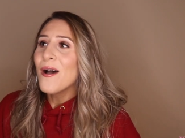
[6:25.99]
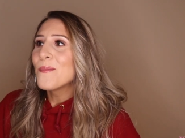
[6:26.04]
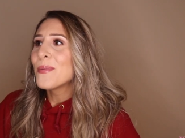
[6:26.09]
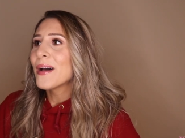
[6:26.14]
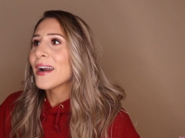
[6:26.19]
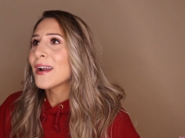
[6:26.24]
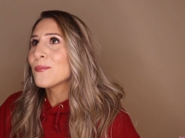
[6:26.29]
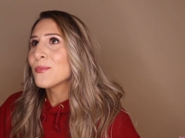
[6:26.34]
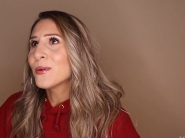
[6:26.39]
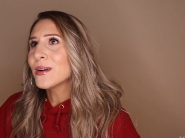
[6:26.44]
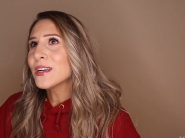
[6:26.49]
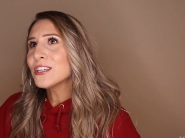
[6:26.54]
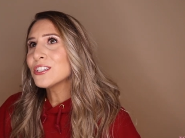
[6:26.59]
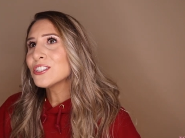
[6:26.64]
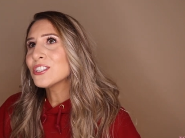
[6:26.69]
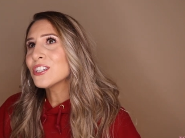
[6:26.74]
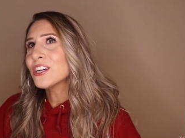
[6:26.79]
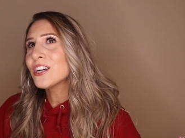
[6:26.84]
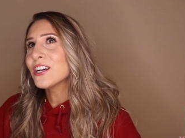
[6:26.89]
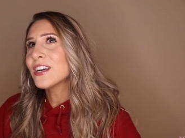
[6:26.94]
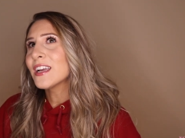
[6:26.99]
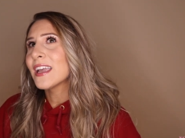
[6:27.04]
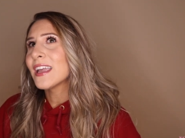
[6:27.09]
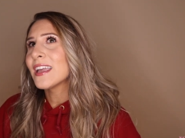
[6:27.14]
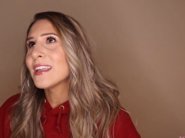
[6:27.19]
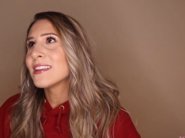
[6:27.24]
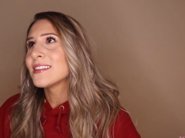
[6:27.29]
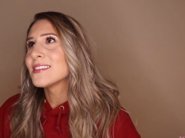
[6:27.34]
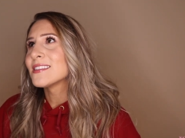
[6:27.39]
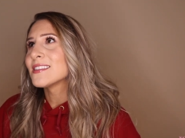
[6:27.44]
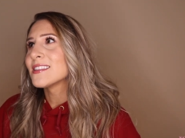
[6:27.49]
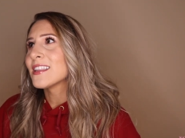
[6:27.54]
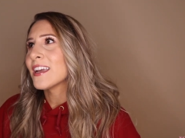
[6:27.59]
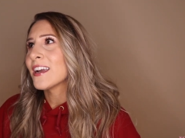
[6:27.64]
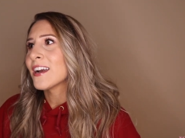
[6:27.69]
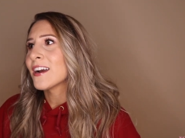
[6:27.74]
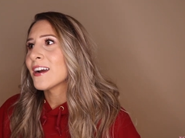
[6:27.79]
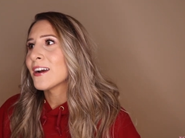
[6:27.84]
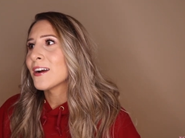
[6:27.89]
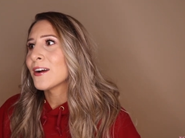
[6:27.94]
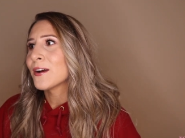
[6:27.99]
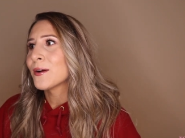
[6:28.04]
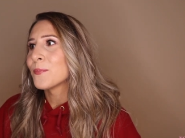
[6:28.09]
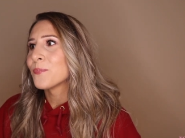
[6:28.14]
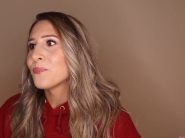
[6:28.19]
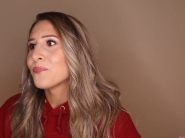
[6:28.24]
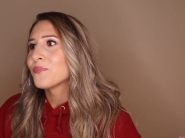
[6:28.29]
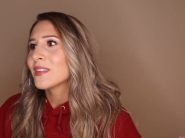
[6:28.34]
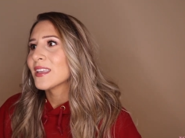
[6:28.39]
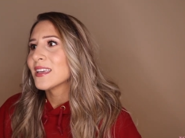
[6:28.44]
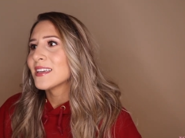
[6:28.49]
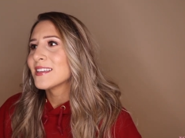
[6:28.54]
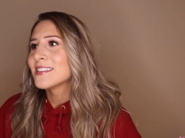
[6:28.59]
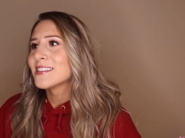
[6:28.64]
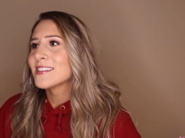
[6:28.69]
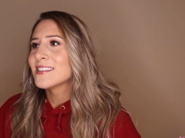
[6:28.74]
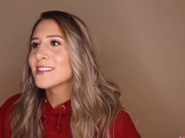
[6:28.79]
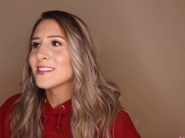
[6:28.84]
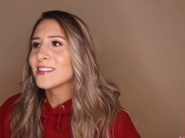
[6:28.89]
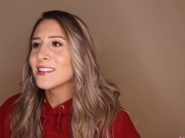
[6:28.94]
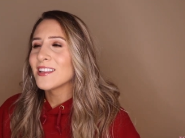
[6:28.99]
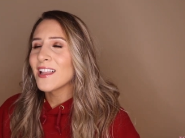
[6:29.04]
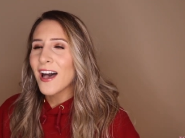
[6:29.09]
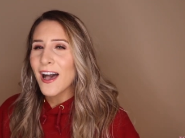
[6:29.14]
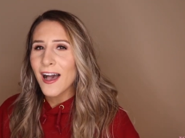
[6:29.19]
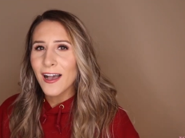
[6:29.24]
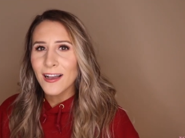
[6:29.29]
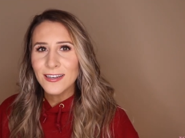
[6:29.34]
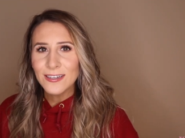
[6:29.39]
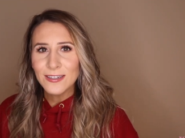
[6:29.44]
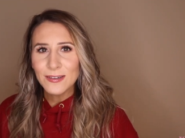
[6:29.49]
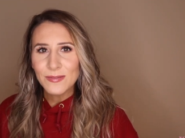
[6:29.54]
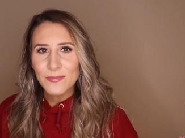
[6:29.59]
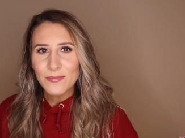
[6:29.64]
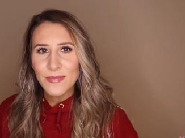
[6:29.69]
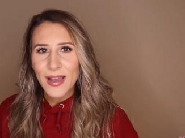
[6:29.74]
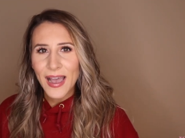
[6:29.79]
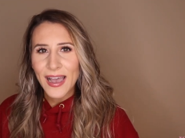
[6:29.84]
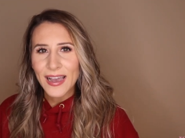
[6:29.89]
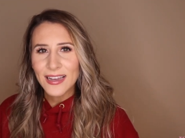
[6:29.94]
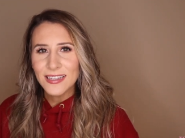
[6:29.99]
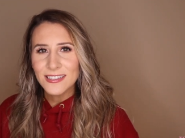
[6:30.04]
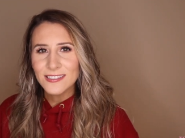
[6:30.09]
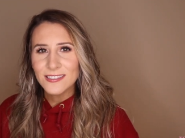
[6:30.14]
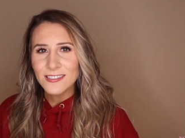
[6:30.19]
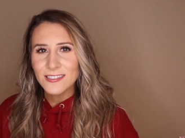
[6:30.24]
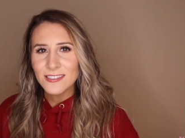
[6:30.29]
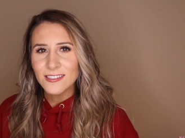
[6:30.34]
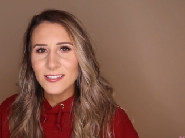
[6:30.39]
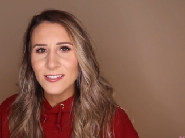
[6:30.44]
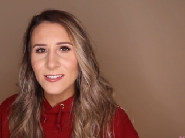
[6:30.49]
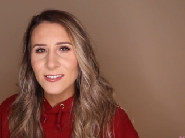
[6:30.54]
But I'm pretty sure it's their slug mask